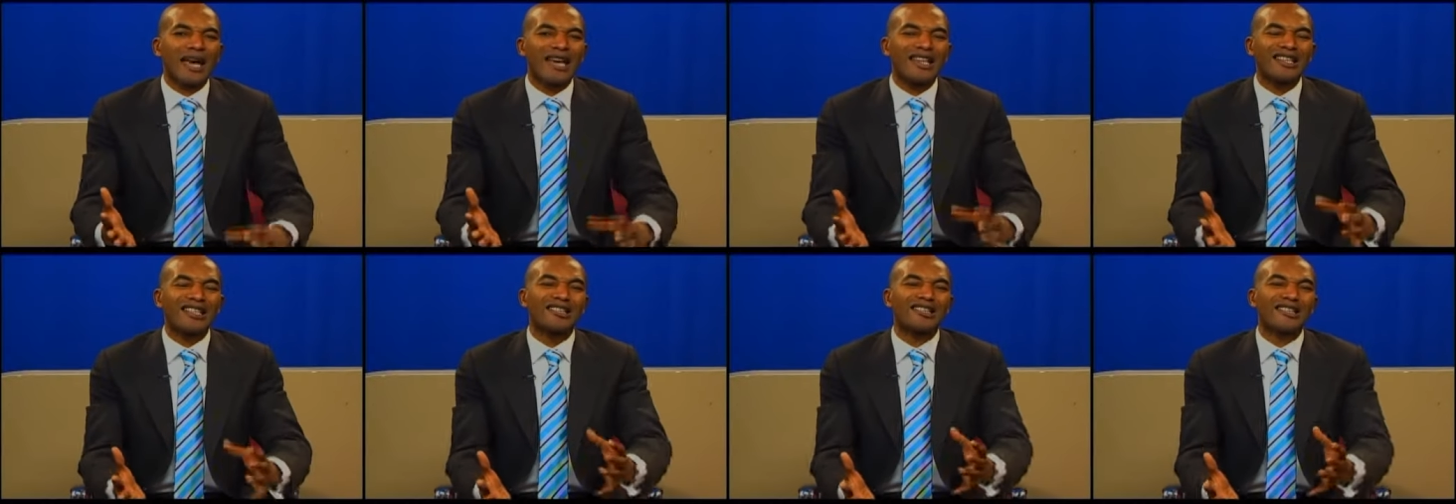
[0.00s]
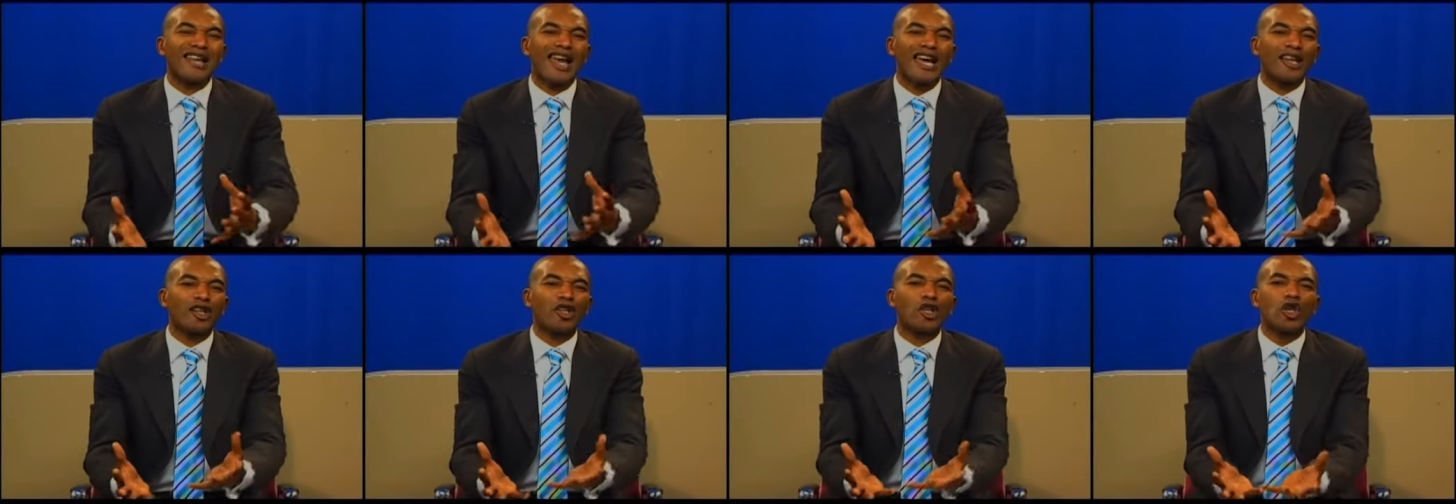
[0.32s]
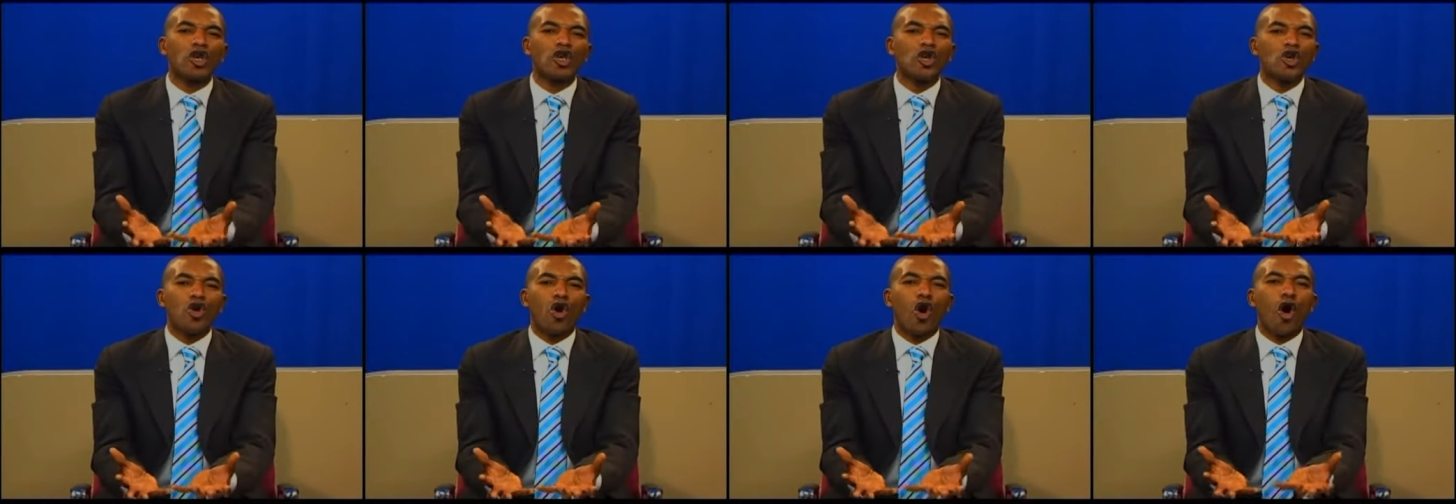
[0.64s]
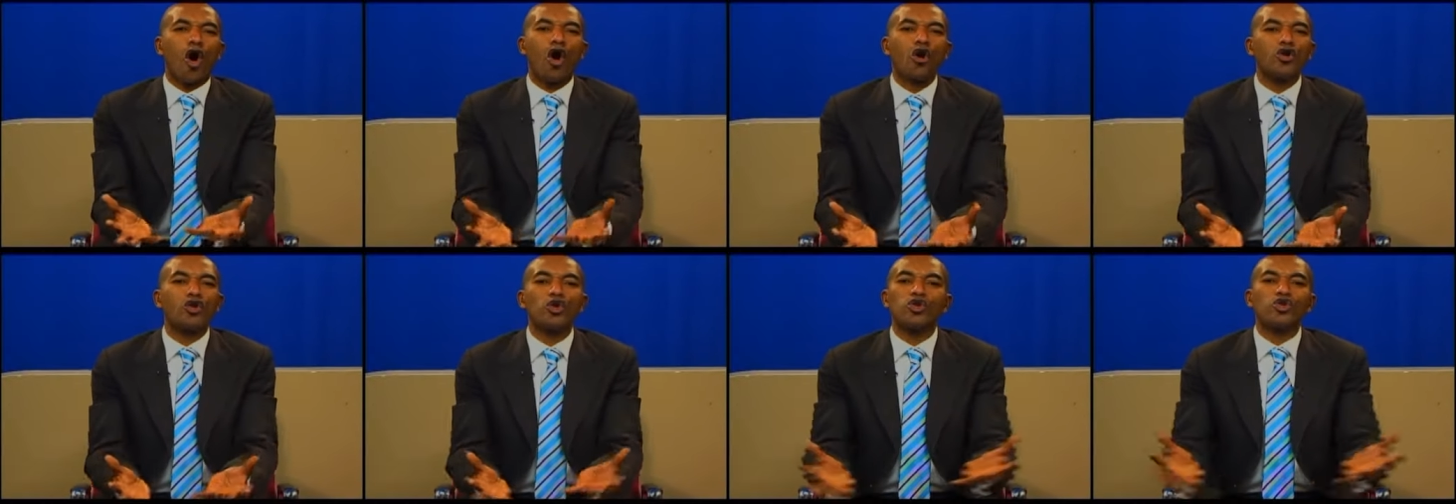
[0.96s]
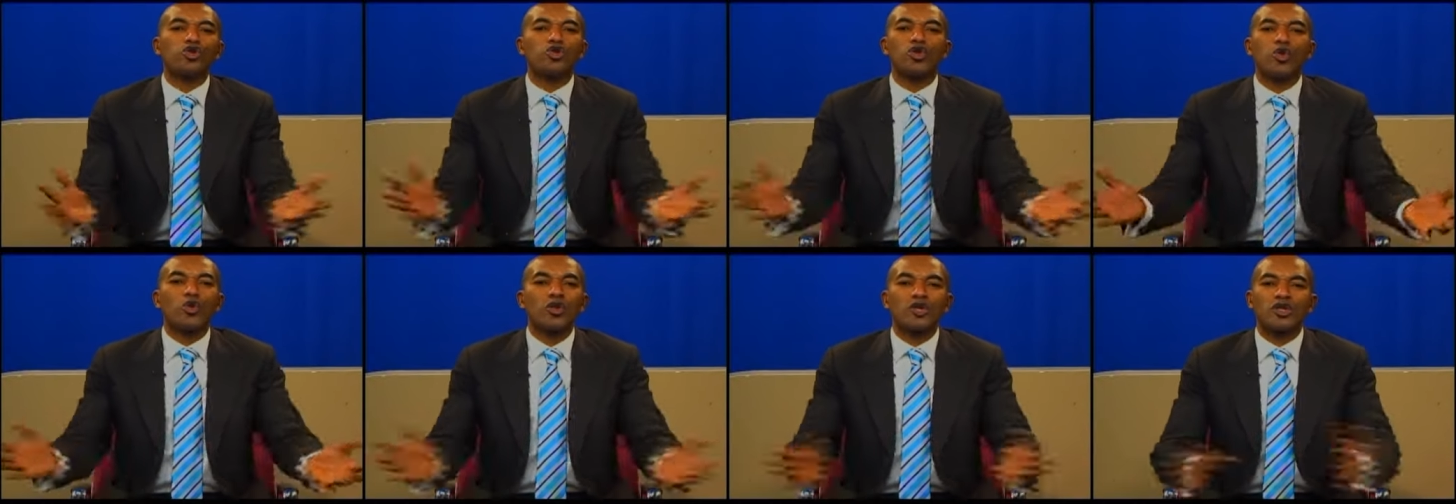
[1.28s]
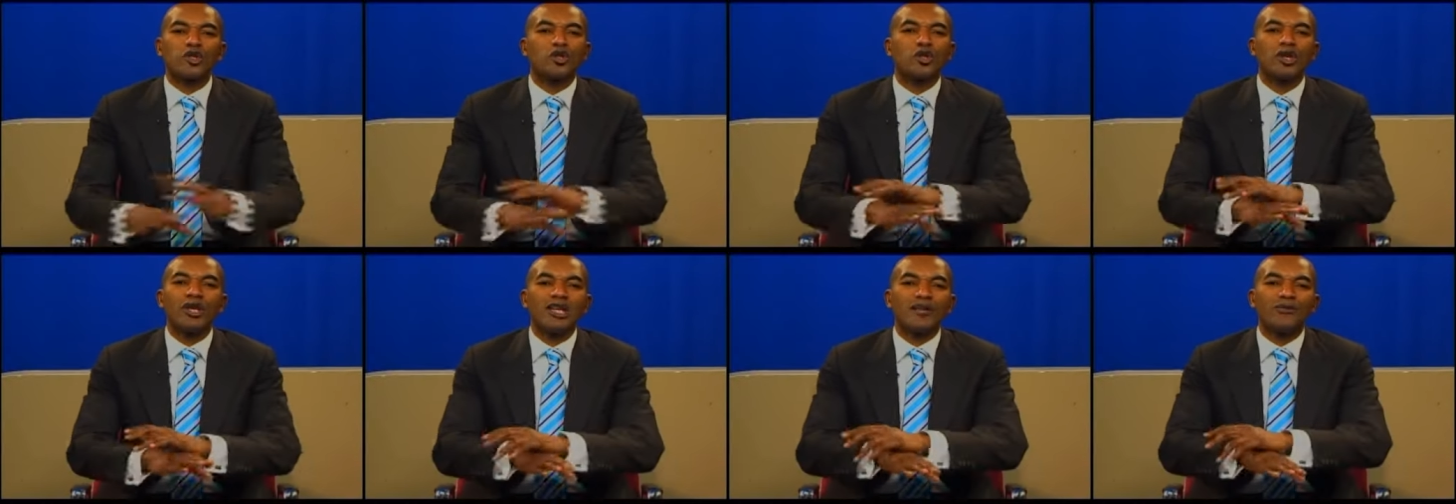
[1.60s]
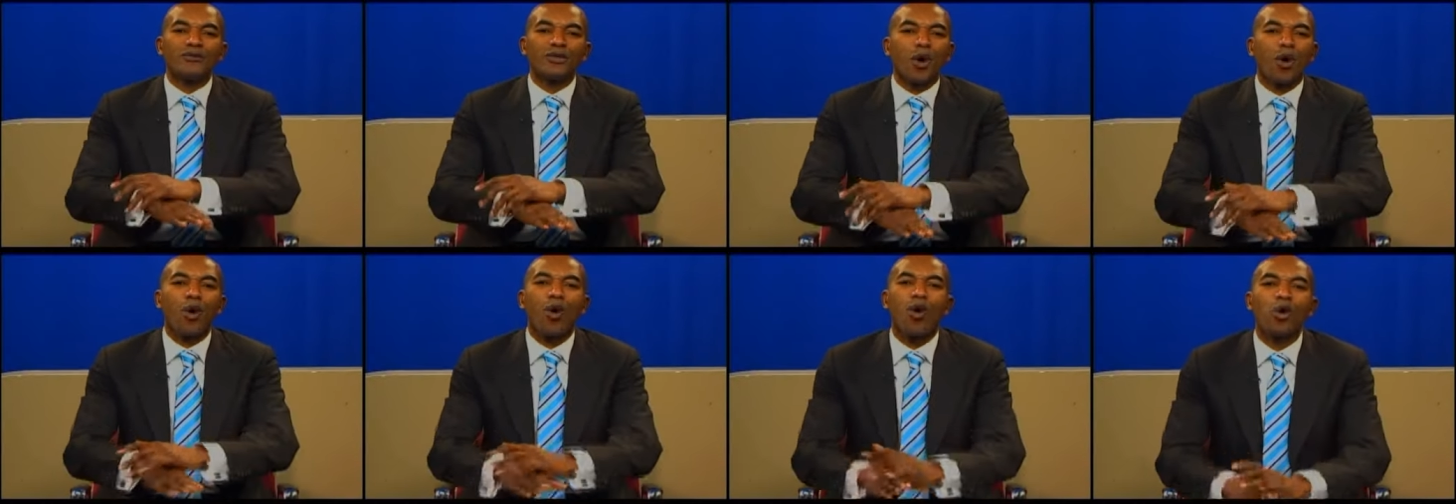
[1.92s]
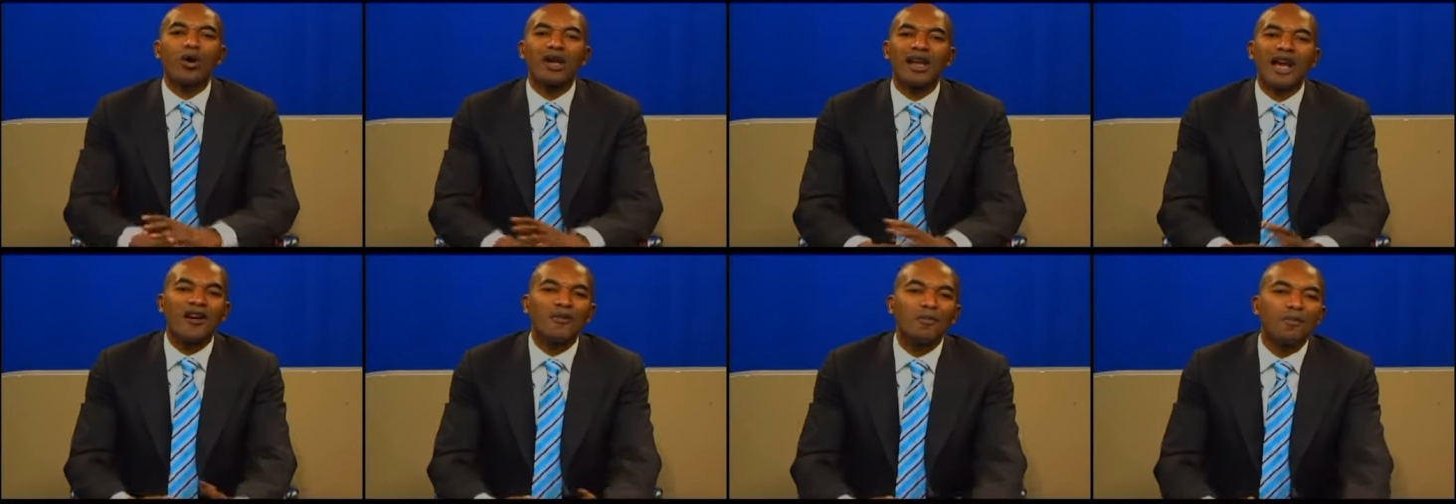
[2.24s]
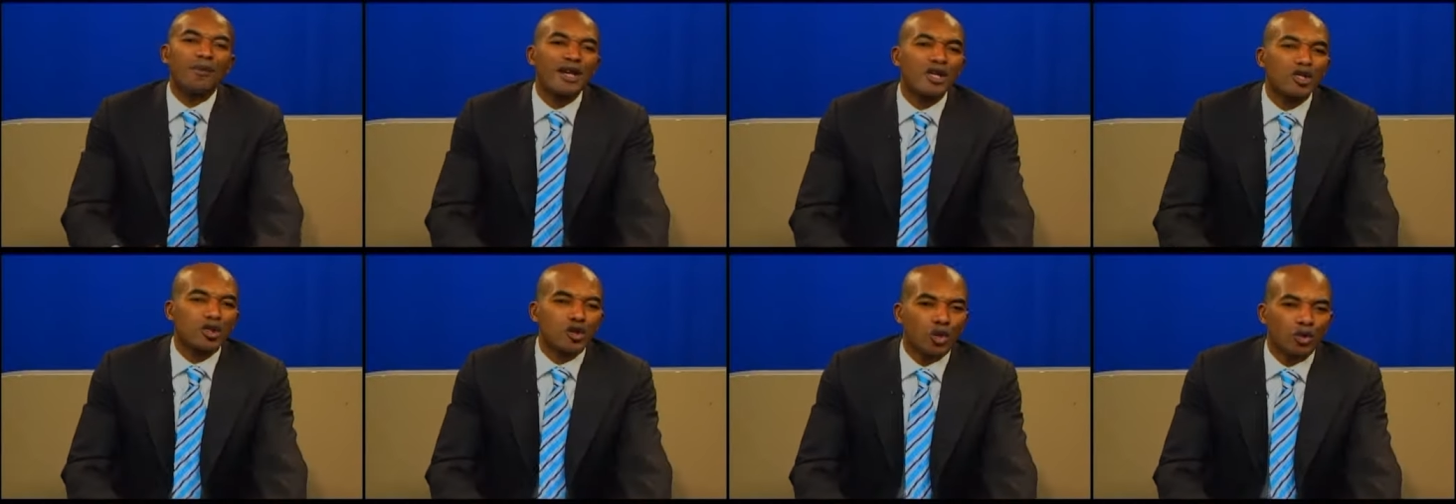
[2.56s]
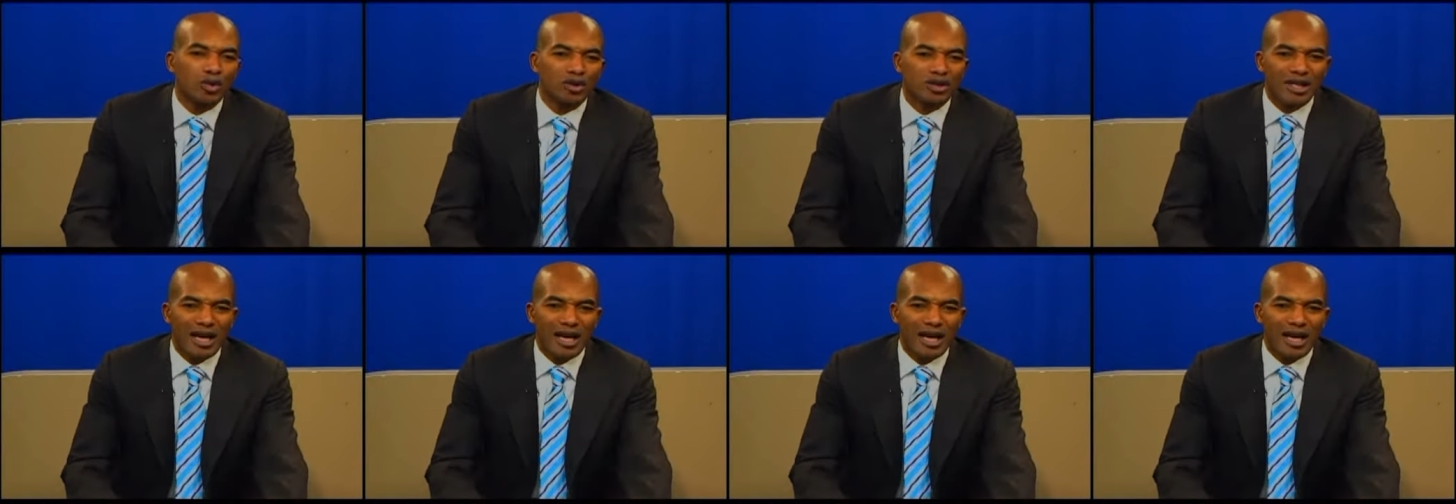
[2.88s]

and then all you do is you live your whole life based on